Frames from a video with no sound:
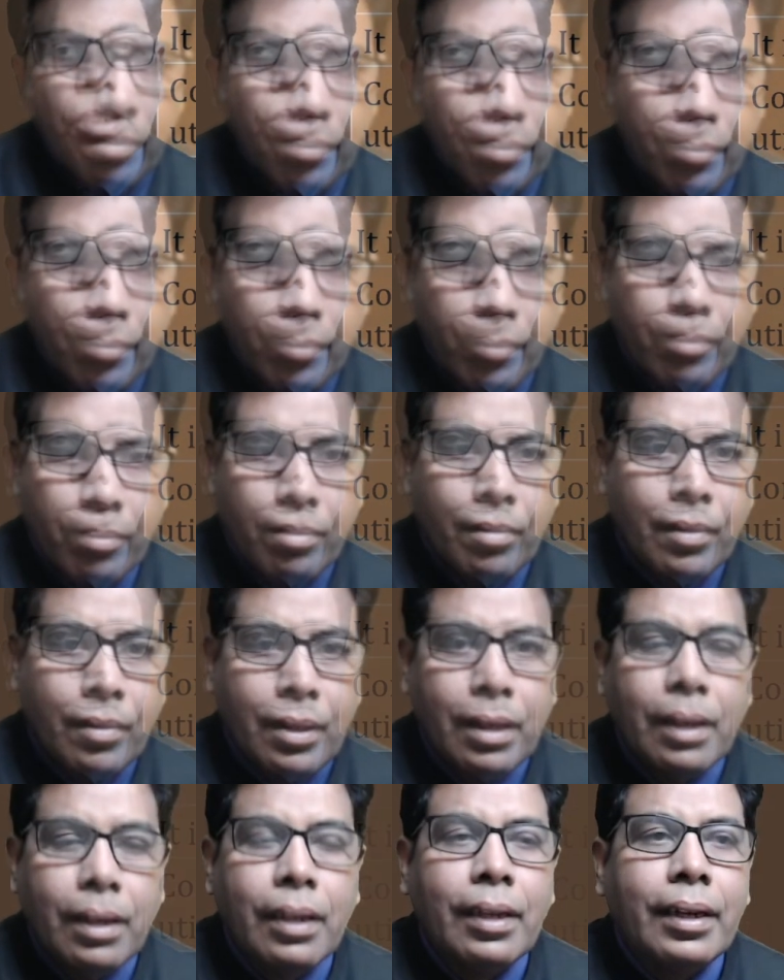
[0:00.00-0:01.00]
So
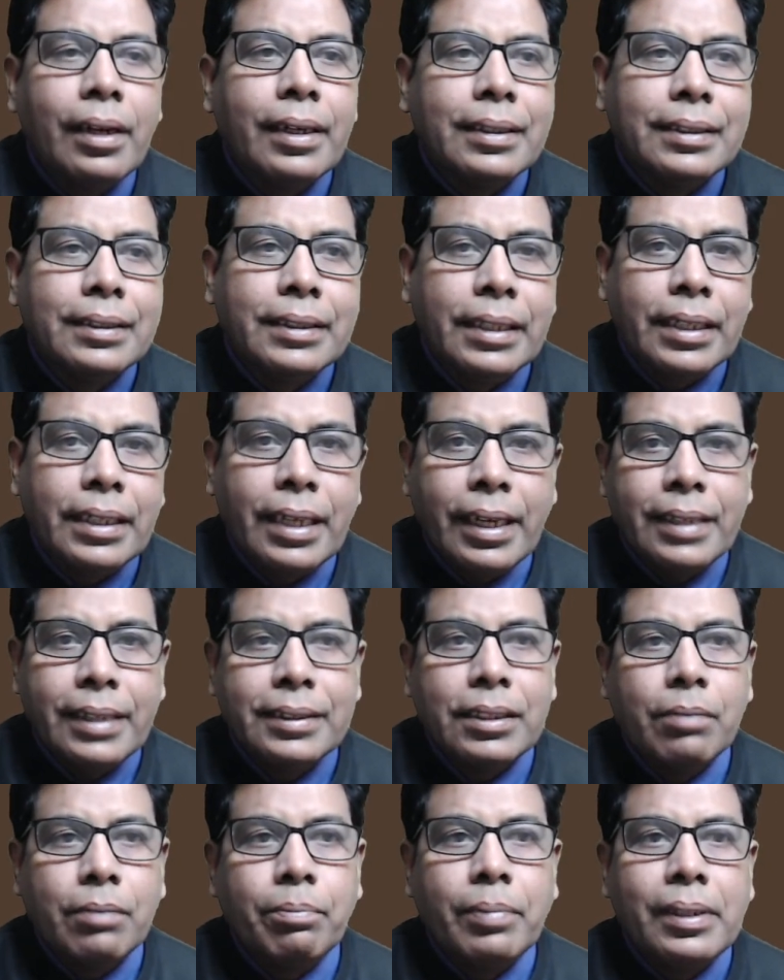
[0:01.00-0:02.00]
let us take
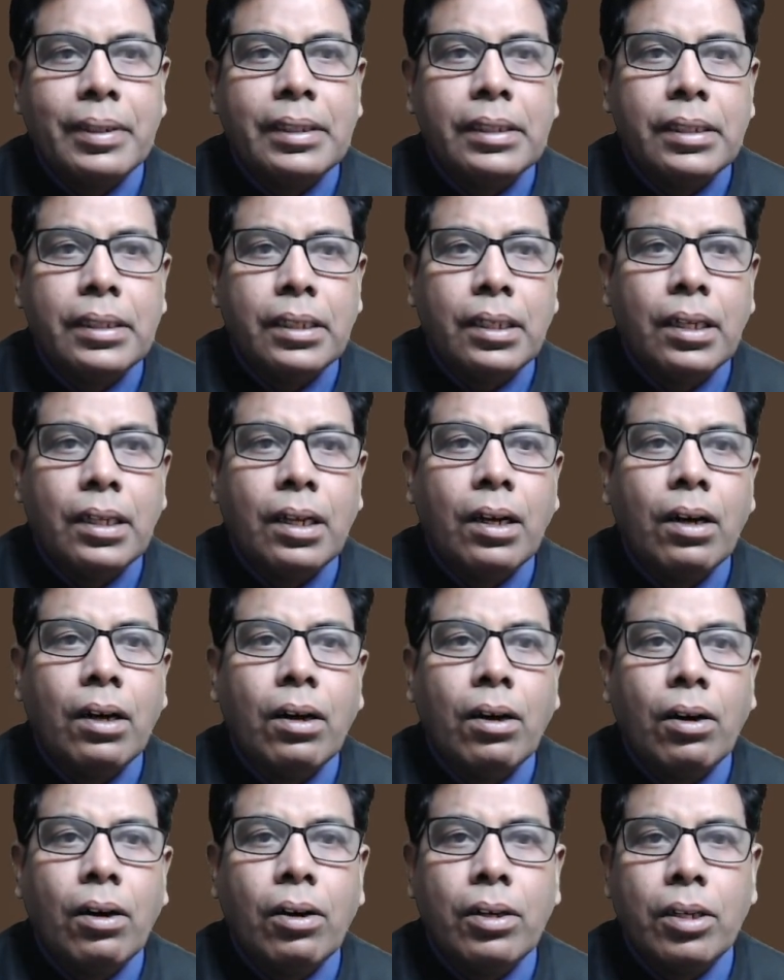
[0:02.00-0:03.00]
example
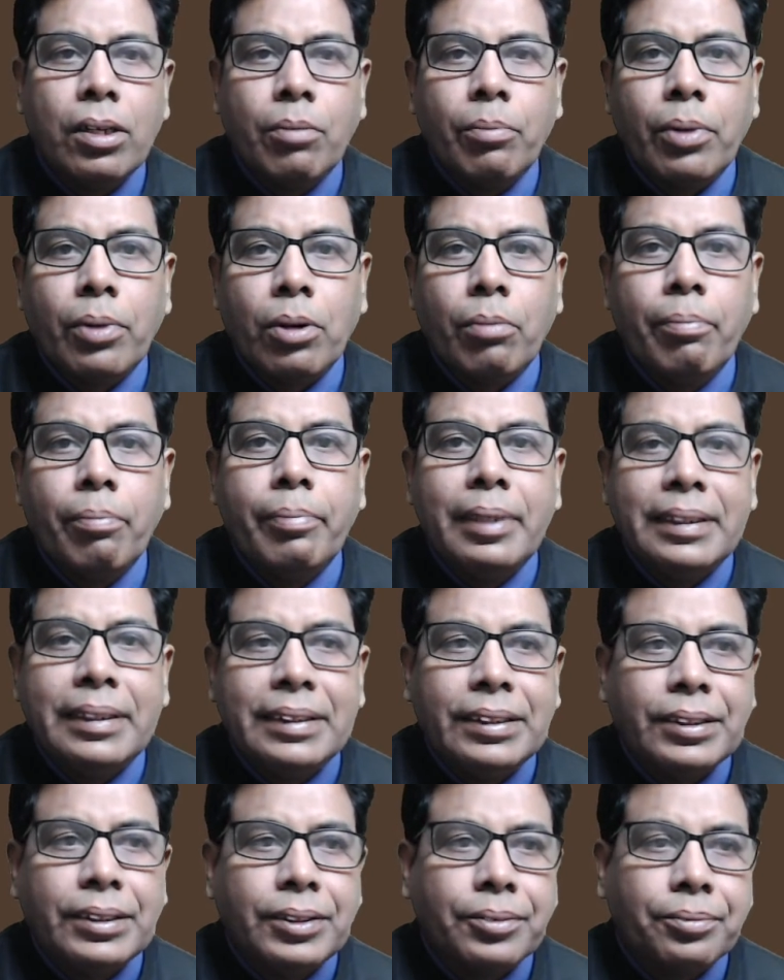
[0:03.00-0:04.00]
on number of bits.